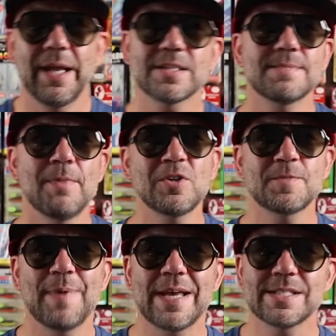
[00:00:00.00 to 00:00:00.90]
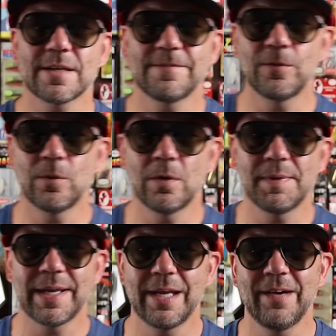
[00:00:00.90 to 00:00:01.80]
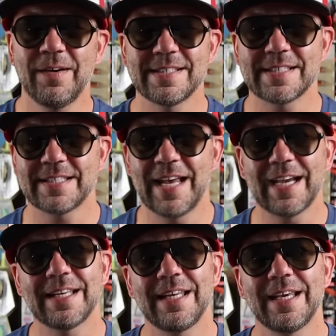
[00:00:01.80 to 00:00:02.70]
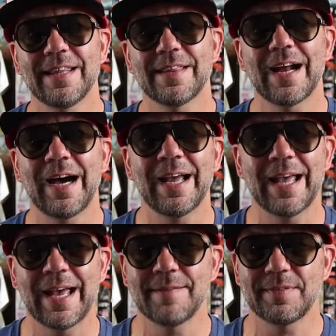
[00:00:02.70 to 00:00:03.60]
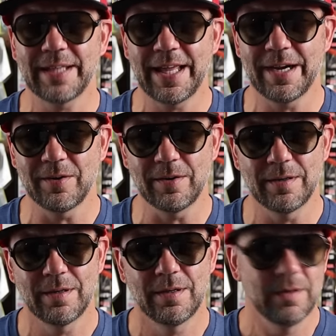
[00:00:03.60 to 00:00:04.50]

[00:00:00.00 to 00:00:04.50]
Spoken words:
In its most basic form, here is the technique that I have landed on.